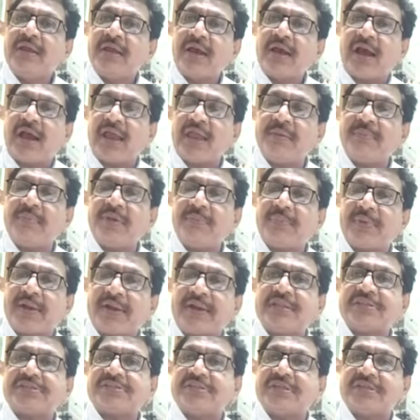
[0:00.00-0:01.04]
IMA
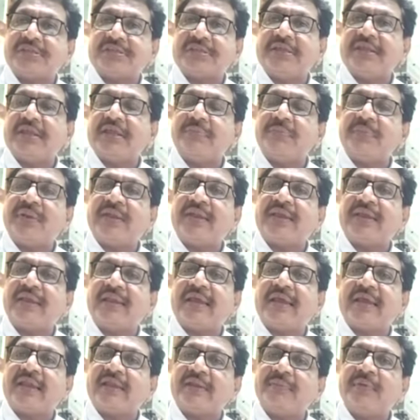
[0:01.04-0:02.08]
practitioners, Indian Medical
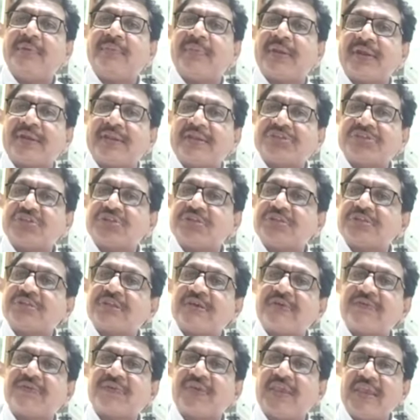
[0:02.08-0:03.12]
Academy practitioners of